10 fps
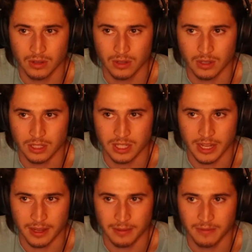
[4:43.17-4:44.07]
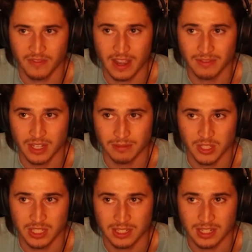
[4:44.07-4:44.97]
It's like five times
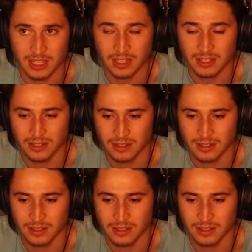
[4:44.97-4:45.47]
16,